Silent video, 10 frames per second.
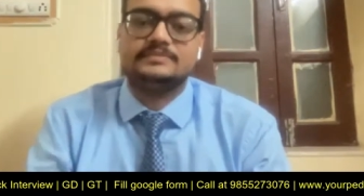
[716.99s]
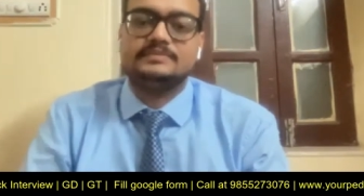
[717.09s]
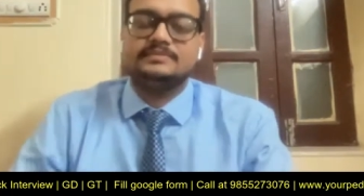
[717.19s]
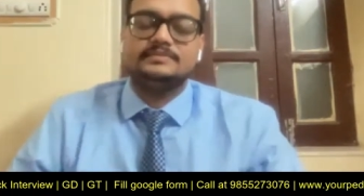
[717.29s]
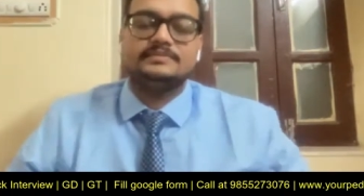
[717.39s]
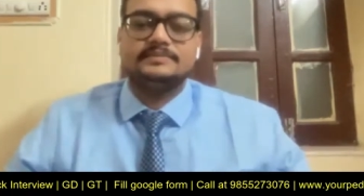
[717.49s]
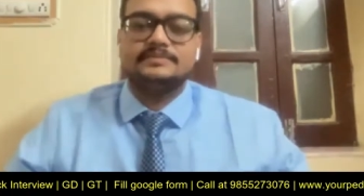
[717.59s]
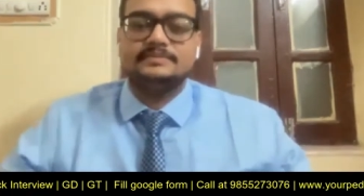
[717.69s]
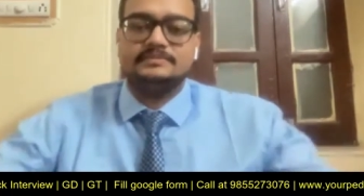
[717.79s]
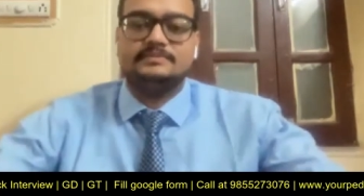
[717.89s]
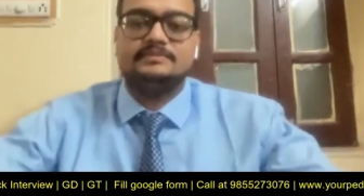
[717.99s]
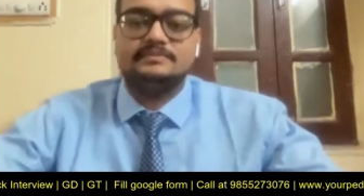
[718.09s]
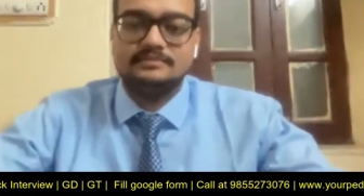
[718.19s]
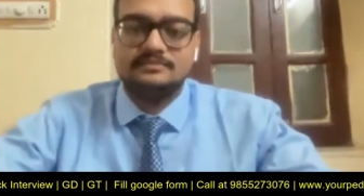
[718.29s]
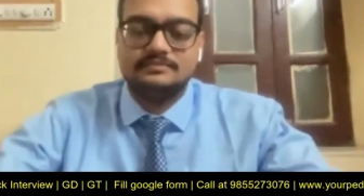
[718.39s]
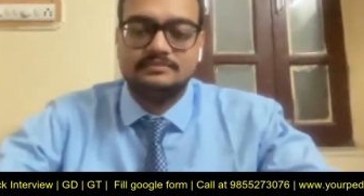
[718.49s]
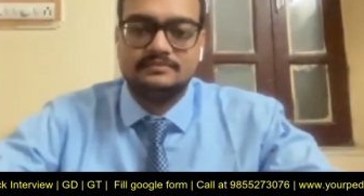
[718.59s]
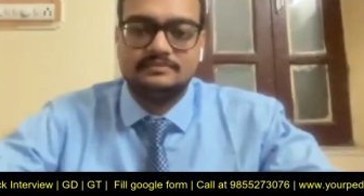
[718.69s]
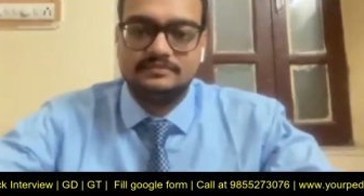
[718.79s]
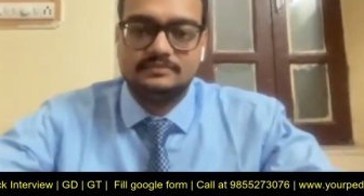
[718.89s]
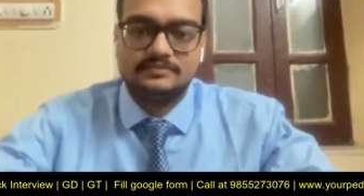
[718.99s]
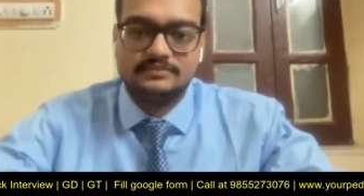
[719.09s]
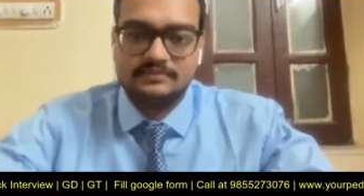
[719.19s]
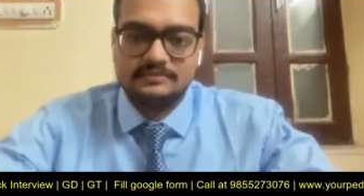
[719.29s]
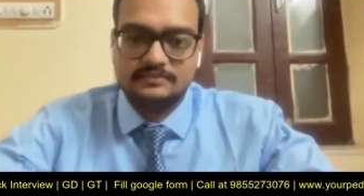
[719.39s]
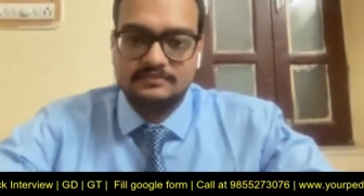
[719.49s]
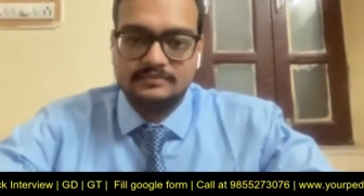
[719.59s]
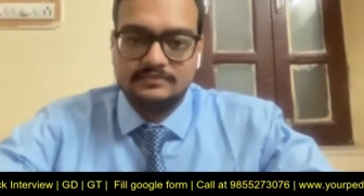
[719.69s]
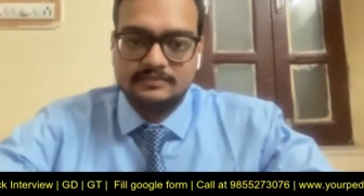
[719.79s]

I'm simply asking, draw magnitude plot and Bode